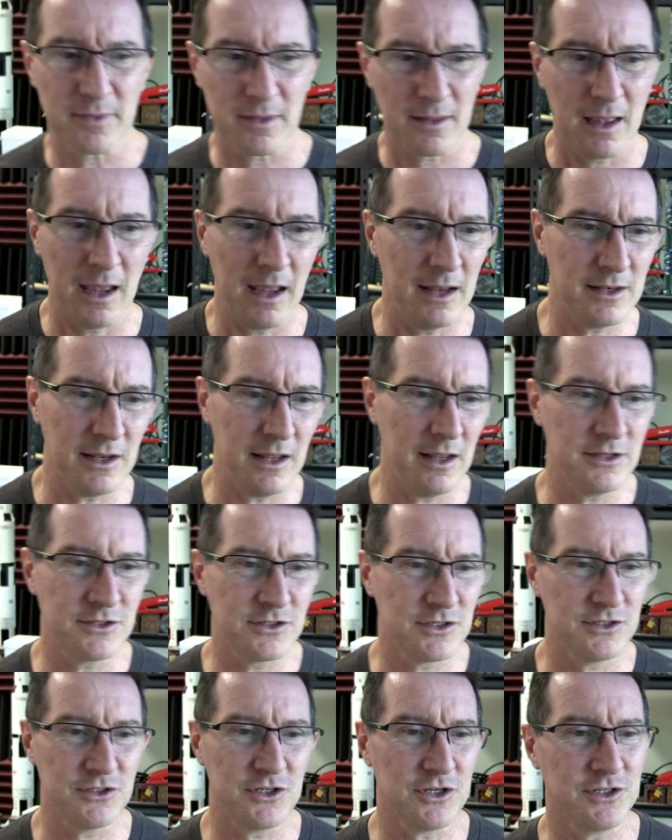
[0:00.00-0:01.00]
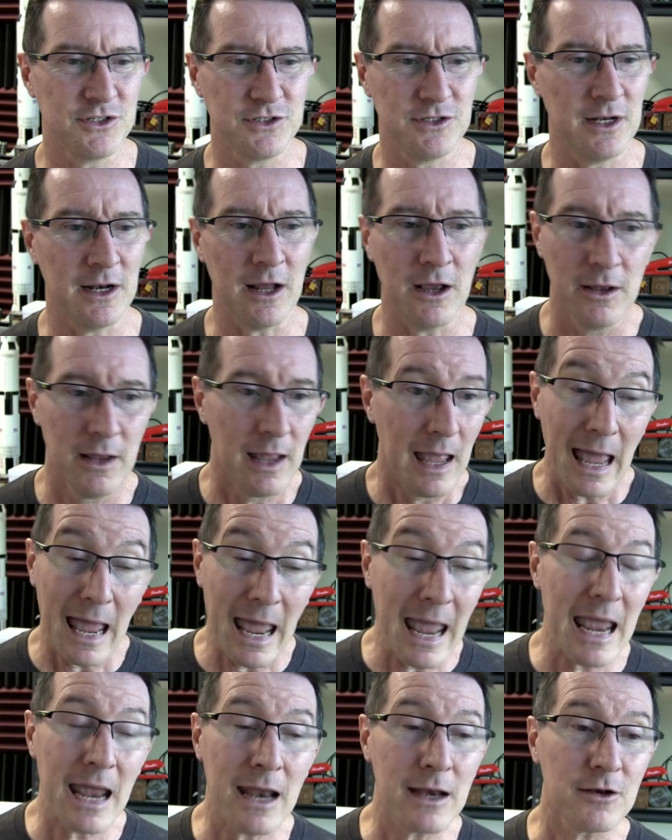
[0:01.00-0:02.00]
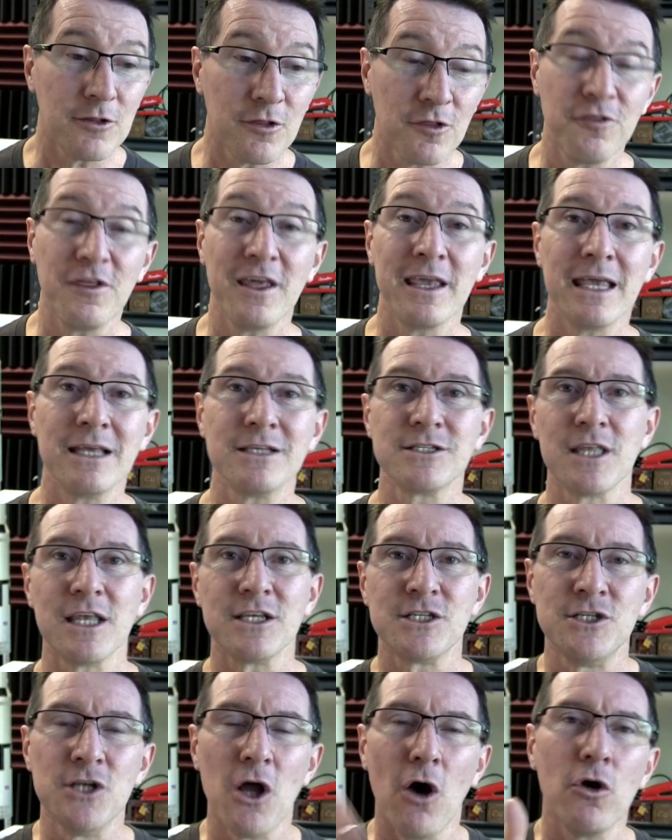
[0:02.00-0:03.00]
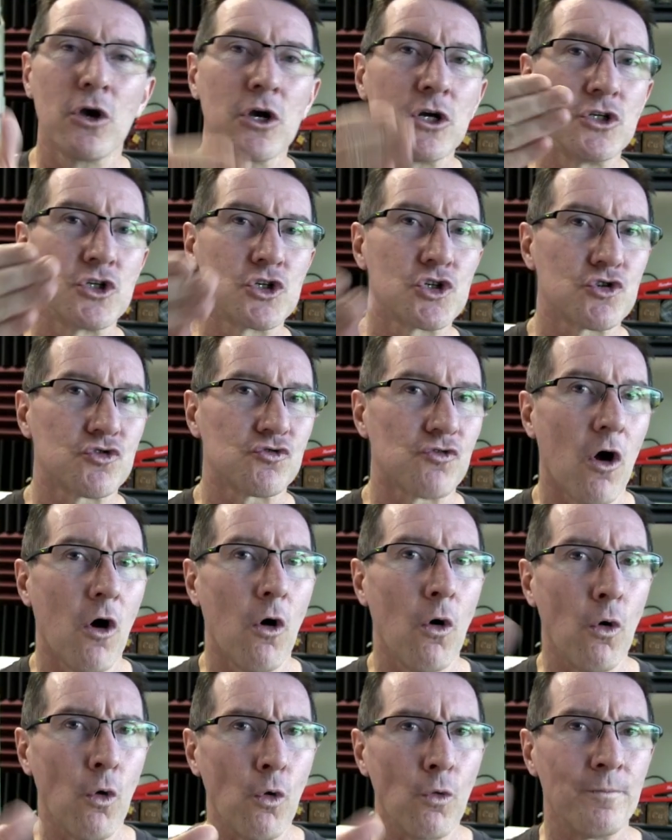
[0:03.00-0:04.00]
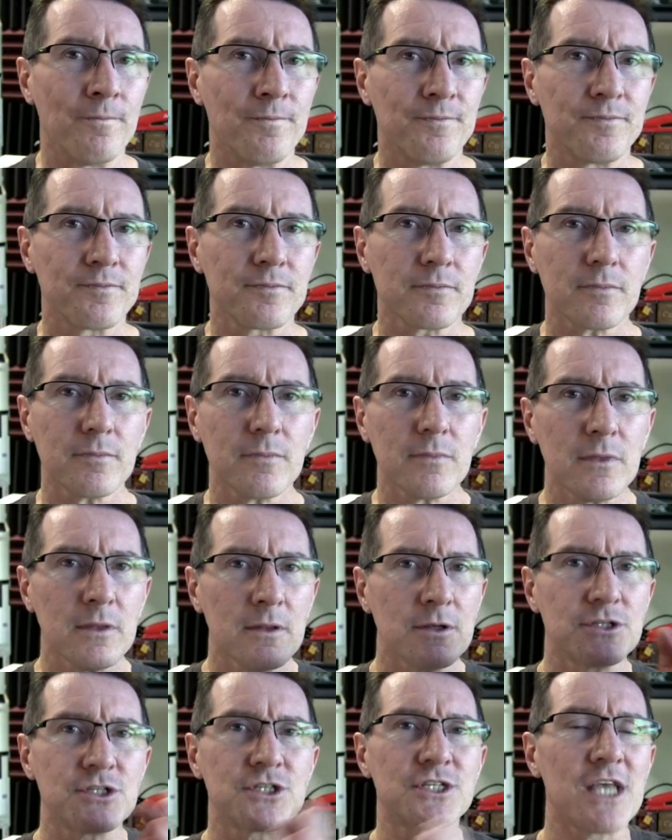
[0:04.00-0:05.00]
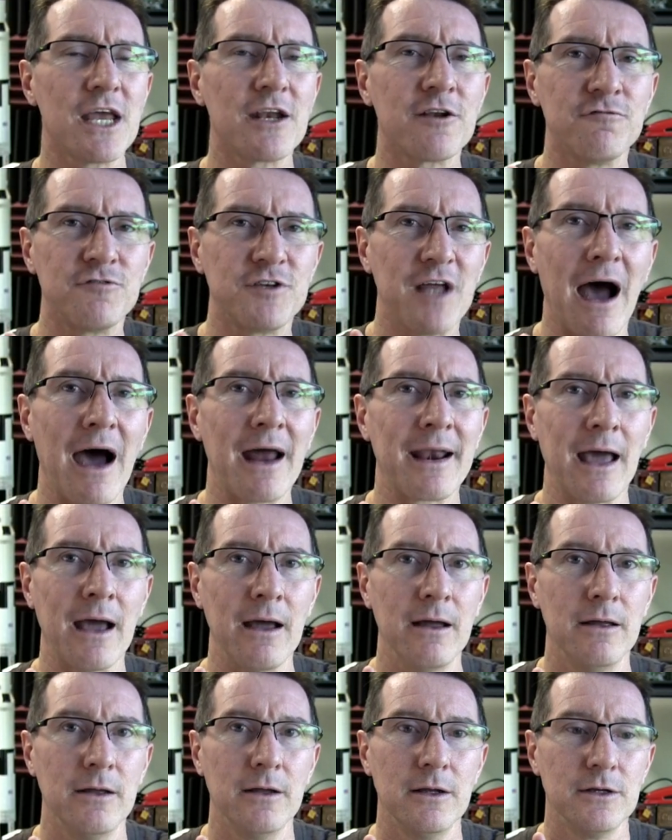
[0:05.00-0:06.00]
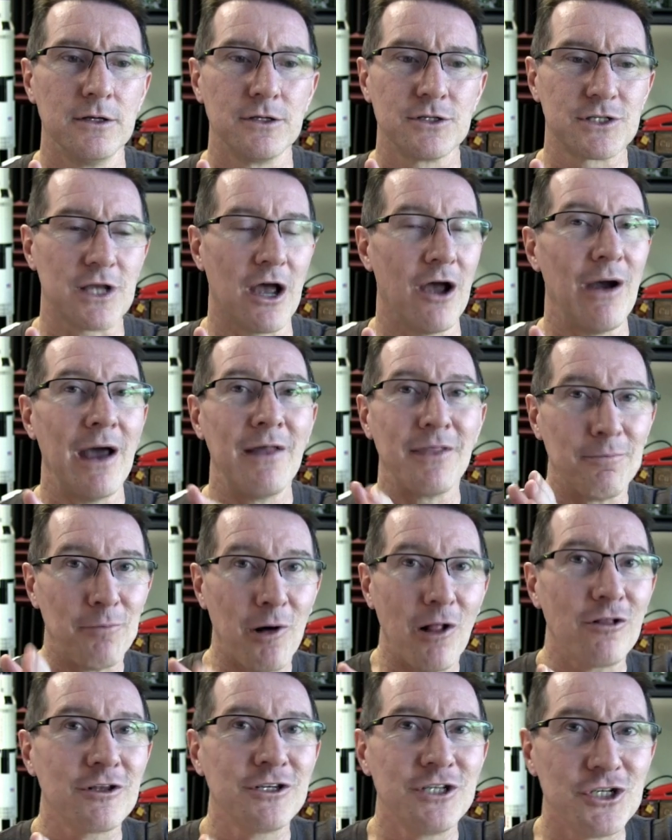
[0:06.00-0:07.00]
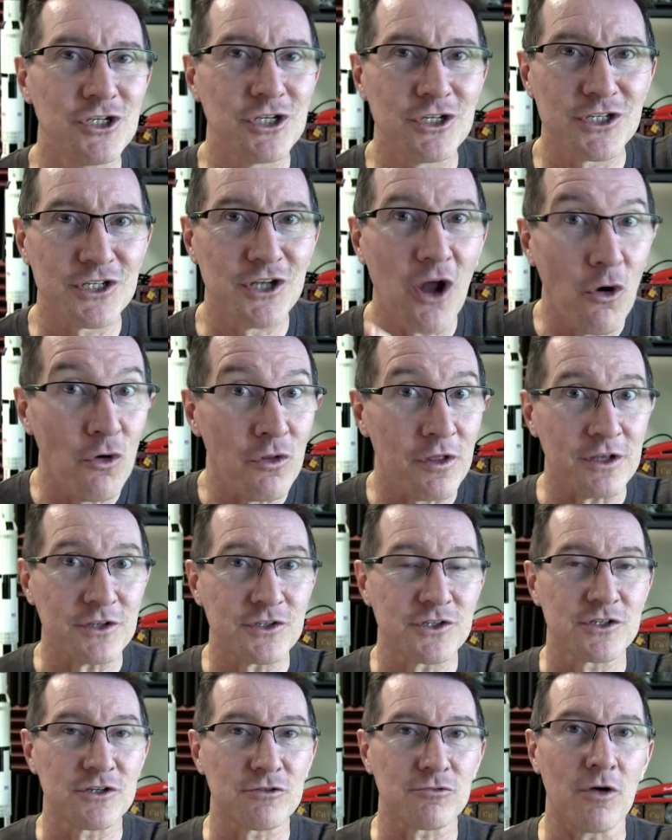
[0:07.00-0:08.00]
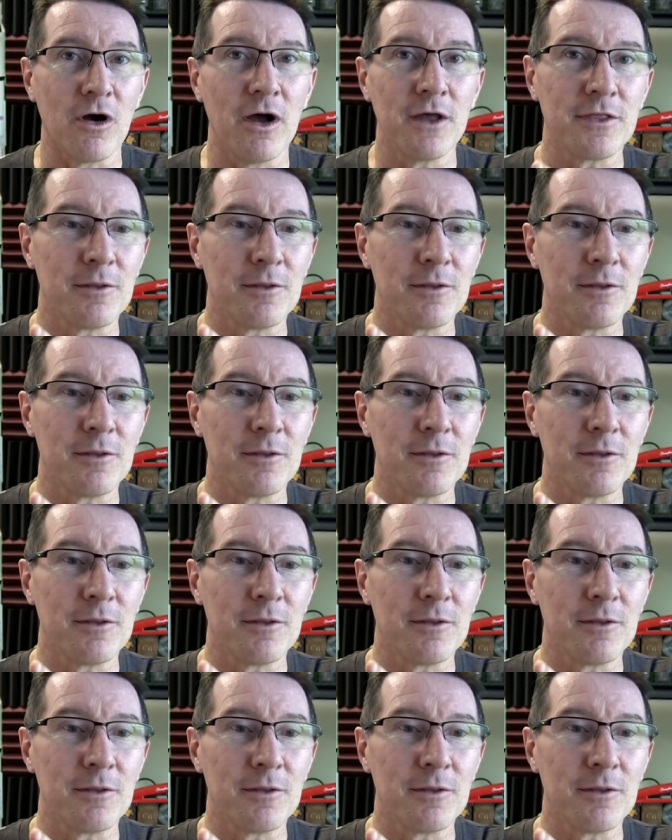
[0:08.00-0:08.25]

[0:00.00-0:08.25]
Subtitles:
It's just, and the thing is, there's no control set of data. So, and the politicians know this, right?